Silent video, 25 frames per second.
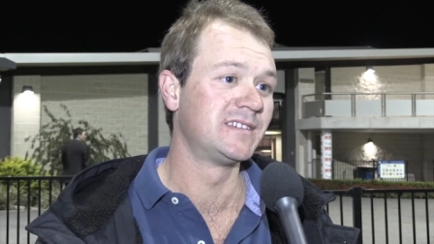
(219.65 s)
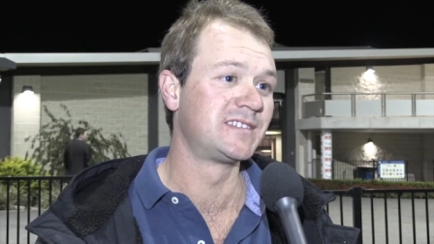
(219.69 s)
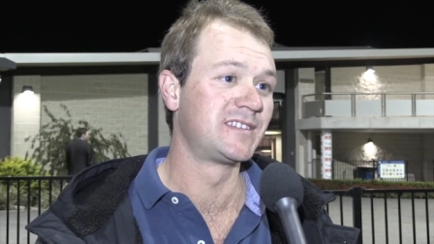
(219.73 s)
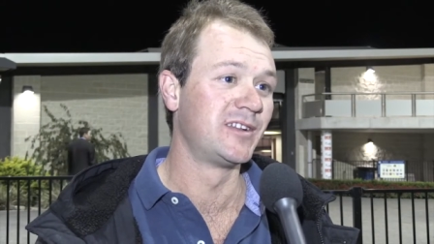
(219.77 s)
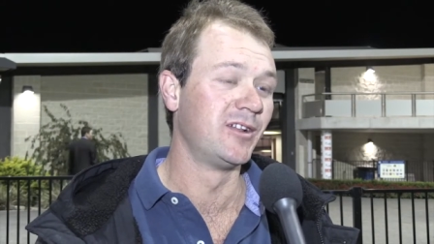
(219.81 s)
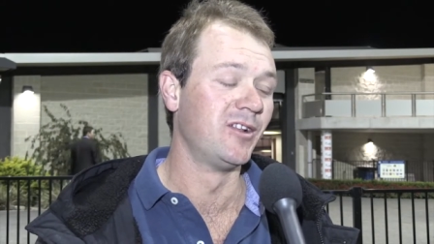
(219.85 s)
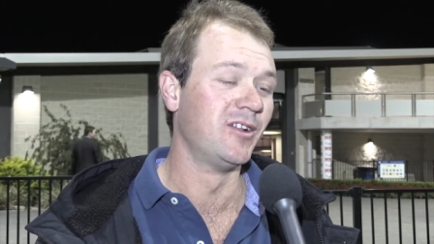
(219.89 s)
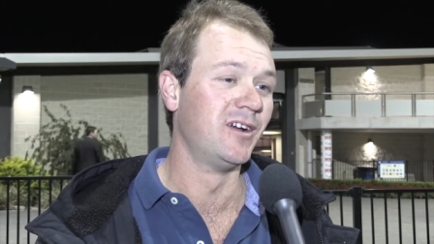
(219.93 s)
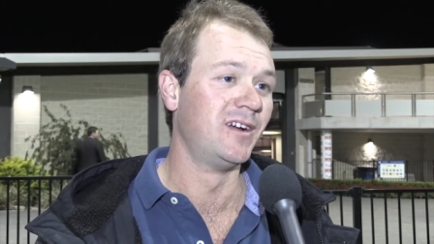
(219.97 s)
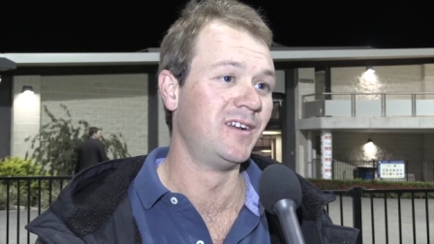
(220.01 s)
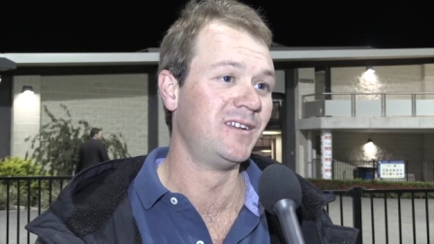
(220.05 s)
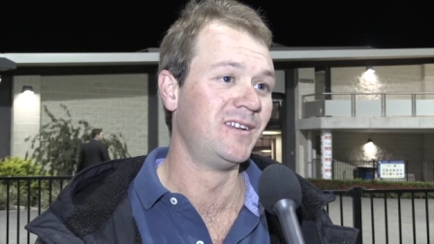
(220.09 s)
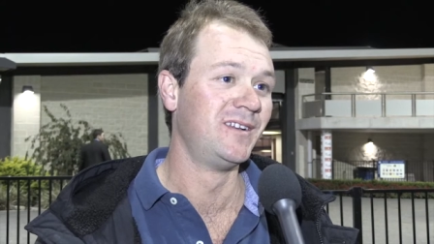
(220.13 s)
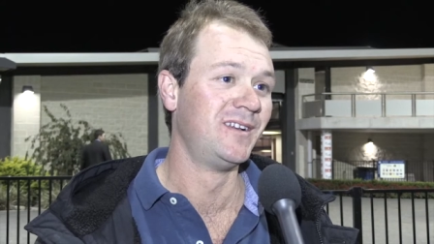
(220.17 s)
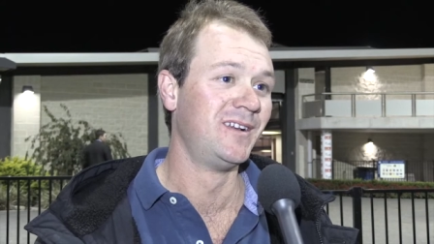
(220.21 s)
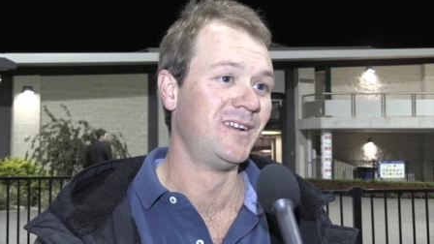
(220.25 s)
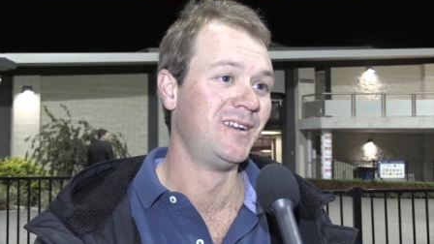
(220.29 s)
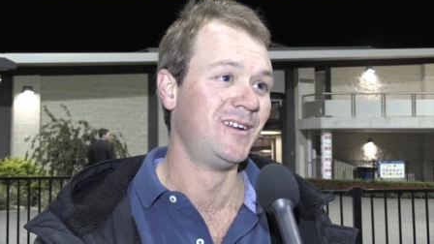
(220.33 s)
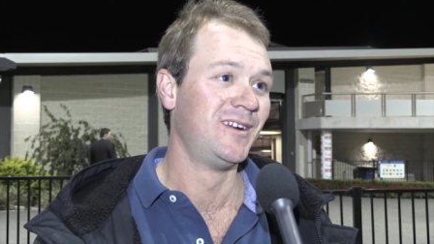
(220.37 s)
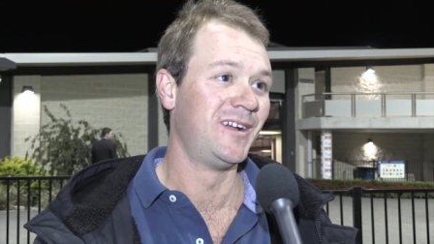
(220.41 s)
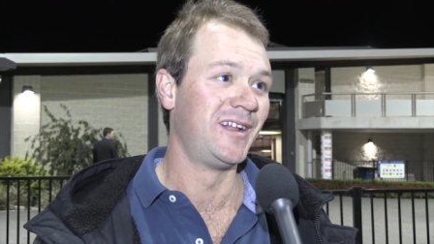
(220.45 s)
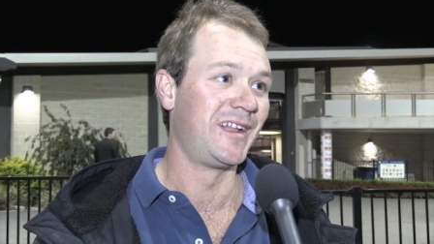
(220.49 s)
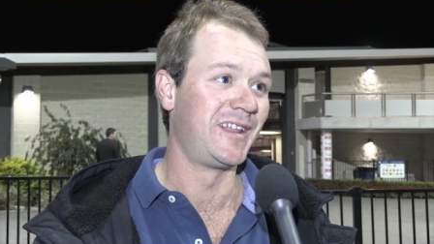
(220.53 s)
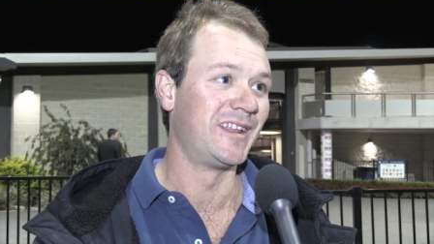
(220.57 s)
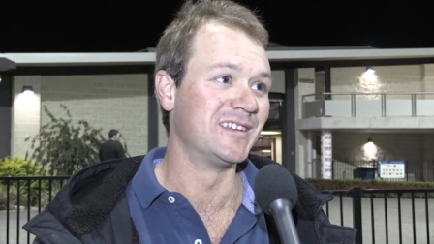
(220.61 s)
I
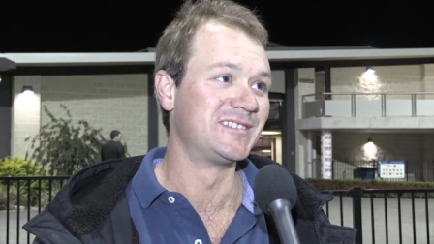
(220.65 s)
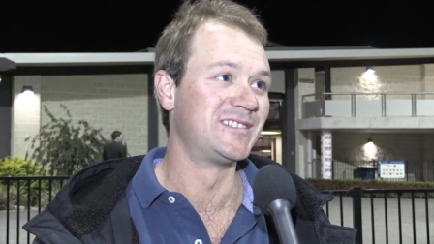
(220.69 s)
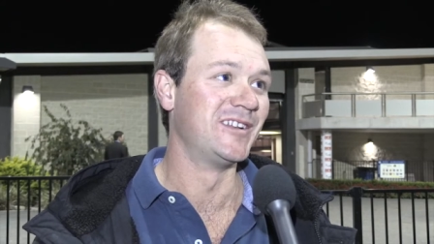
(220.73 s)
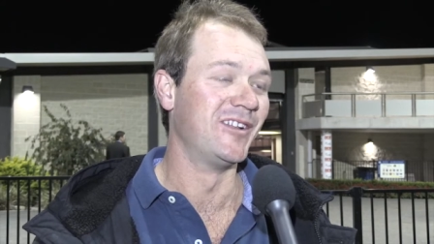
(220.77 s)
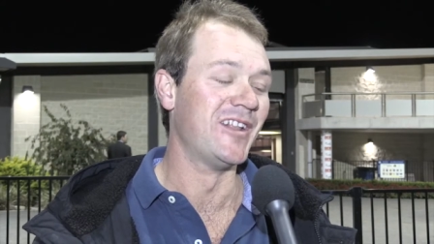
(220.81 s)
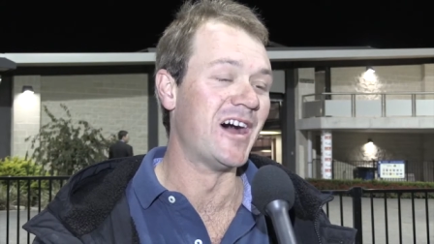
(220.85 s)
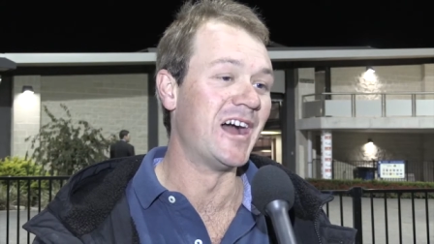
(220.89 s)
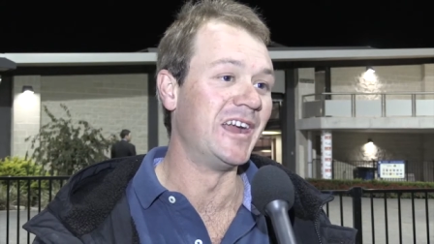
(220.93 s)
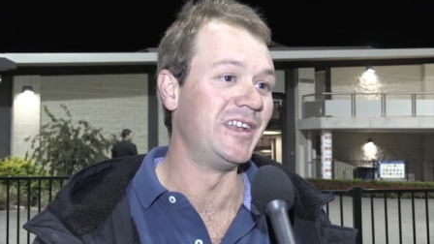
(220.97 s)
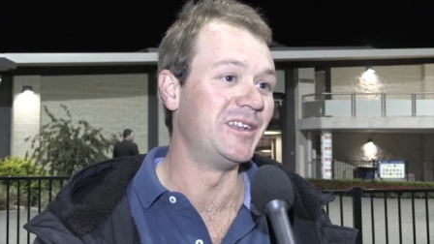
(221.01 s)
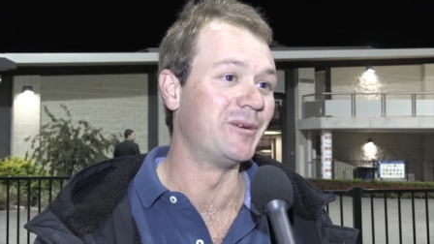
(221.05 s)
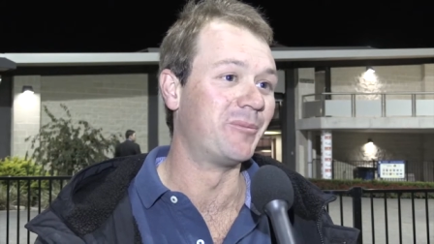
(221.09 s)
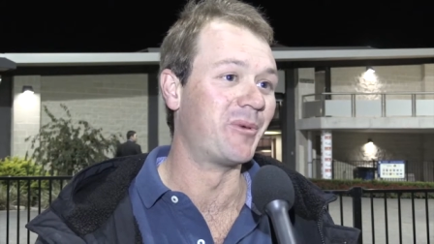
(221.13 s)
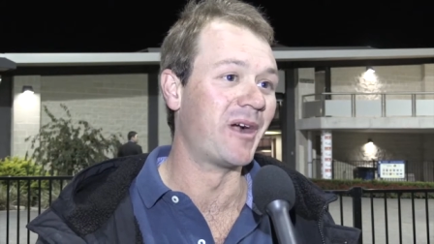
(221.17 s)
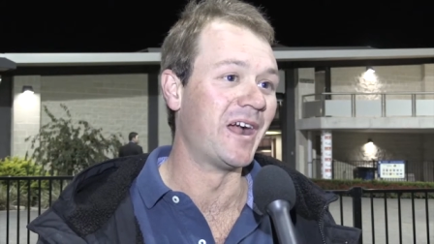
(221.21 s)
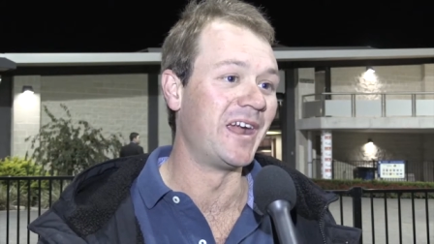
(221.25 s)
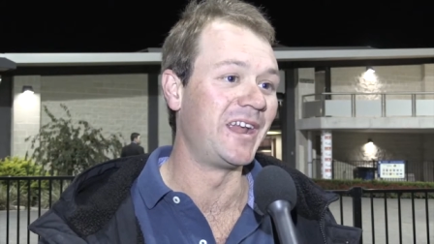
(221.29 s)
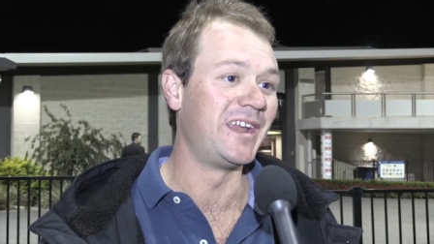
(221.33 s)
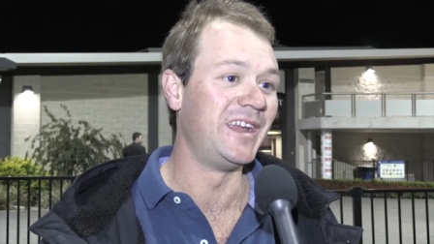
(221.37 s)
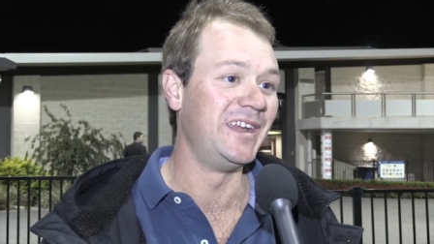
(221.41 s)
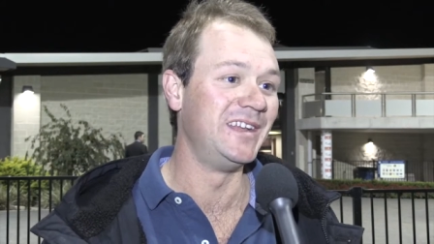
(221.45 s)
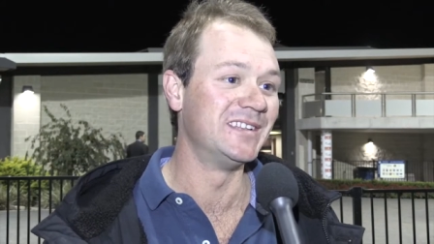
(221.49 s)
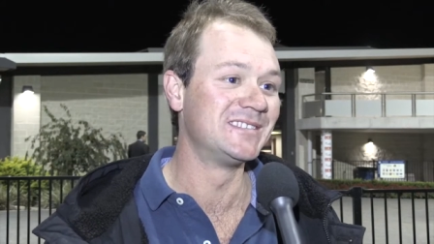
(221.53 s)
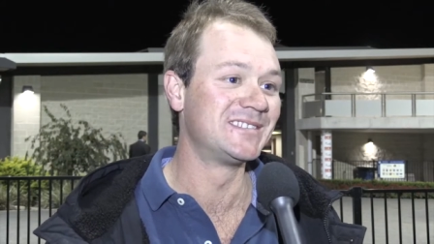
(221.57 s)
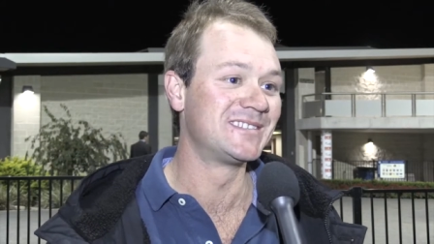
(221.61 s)
think there's still 8 to
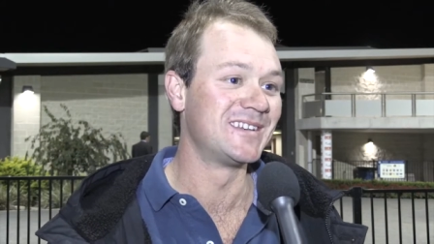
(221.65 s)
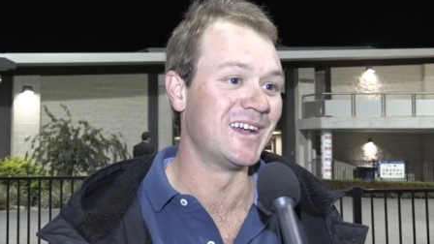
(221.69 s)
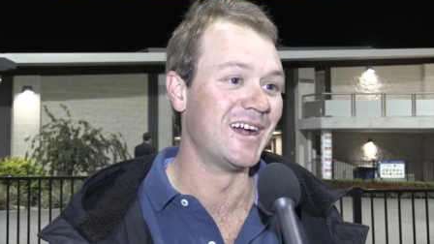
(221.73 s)
break in,